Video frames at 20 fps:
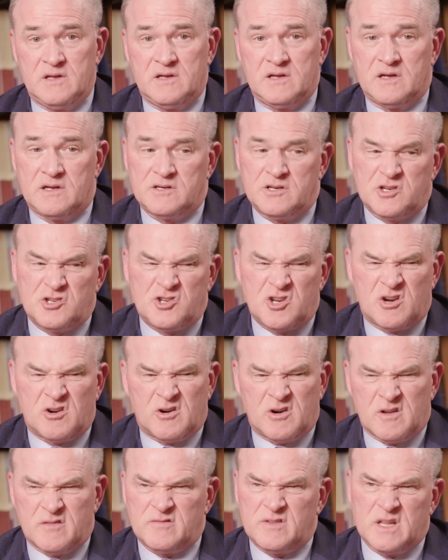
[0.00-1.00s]
a
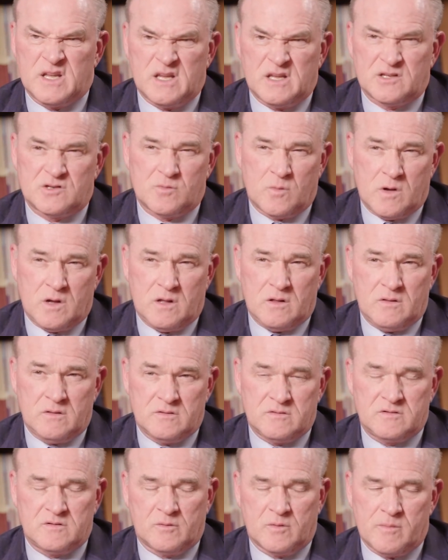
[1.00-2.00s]
degenerative knee as well,
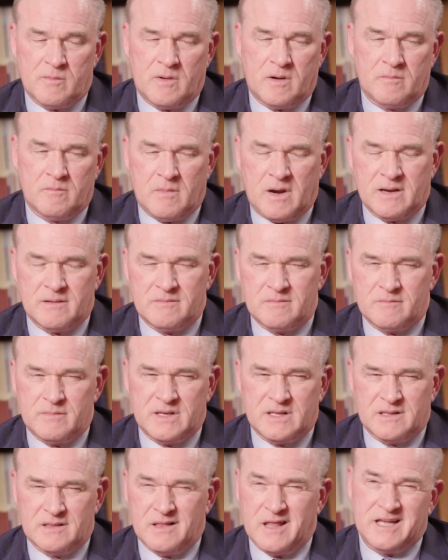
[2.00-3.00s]
so we might
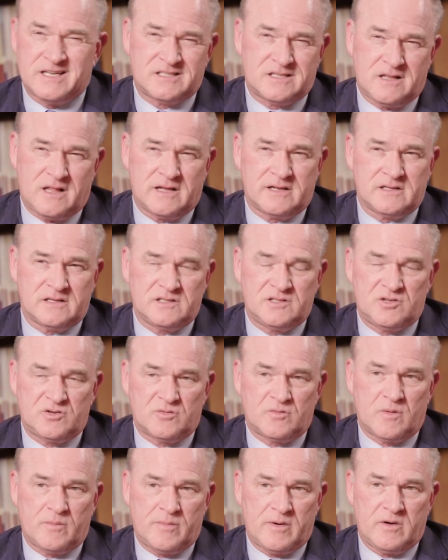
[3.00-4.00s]
be less likely to
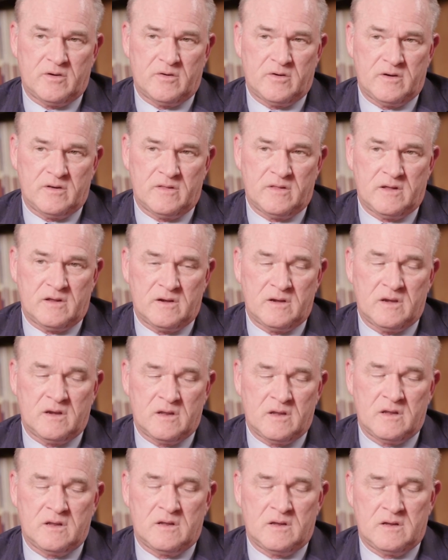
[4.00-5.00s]
repair it then.
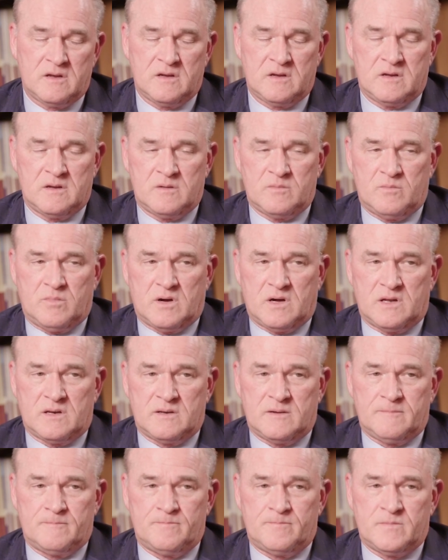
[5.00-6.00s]

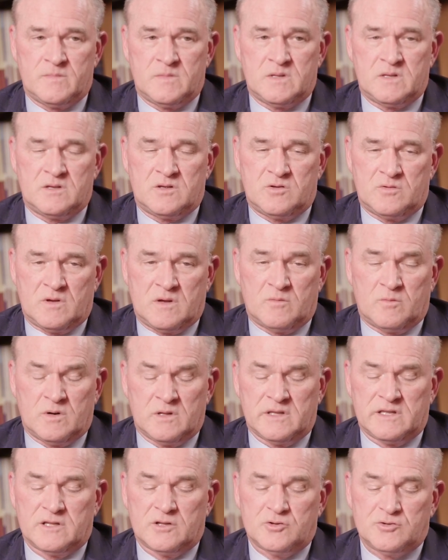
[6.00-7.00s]
But it
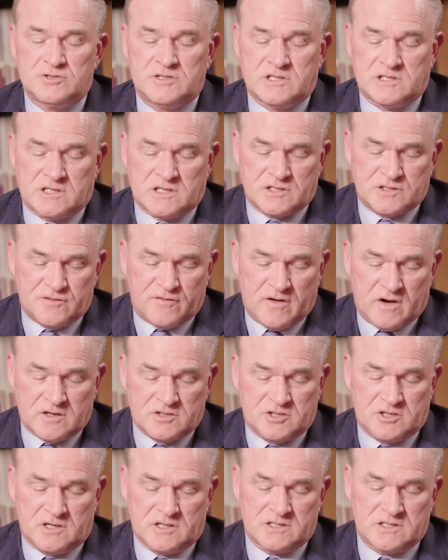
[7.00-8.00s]
really loses its
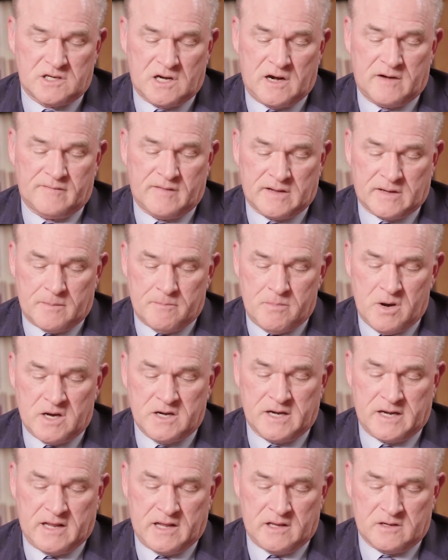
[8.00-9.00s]
function. It's kind of like a
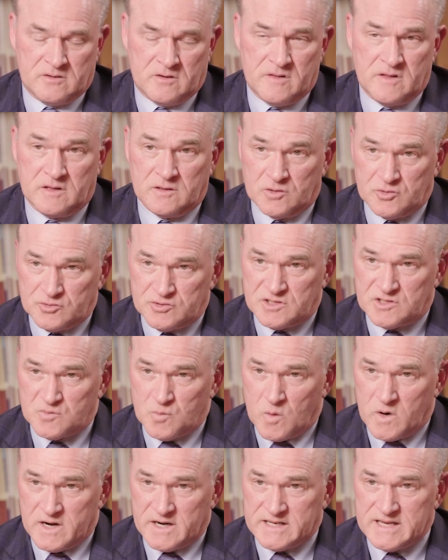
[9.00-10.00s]
bucket handle that loses
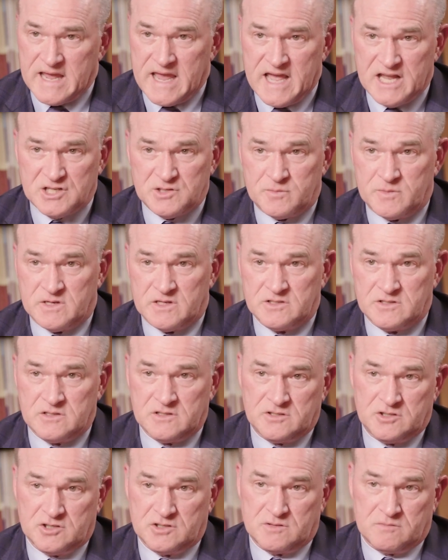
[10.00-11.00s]
one attachment.
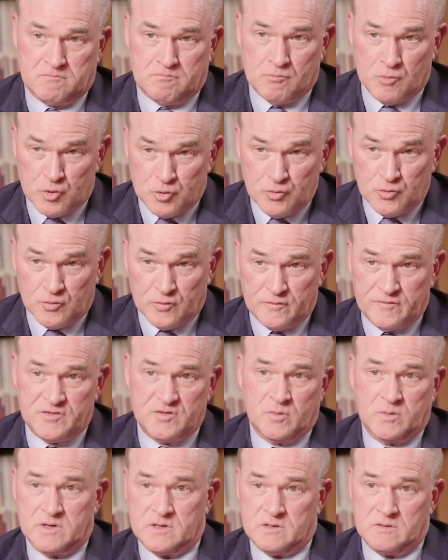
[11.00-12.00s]
It just
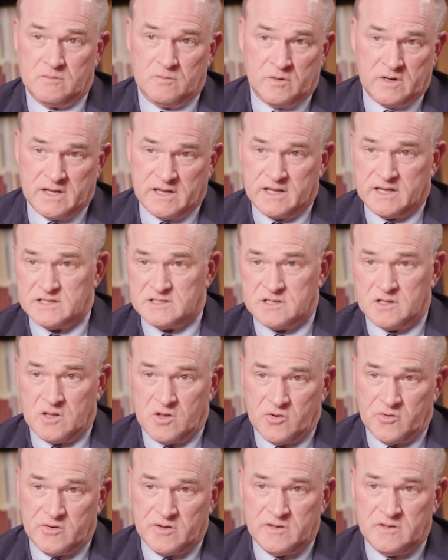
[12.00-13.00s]
moves when it gets
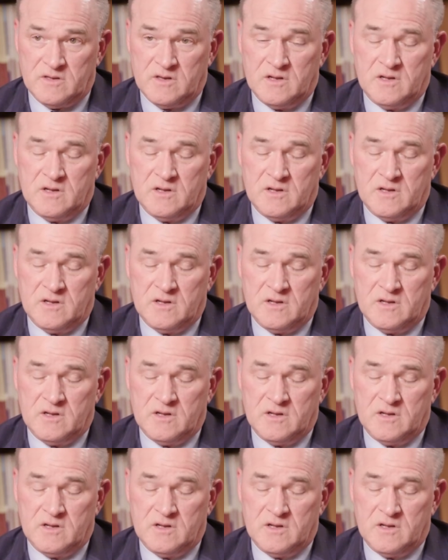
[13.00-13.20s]
loaded.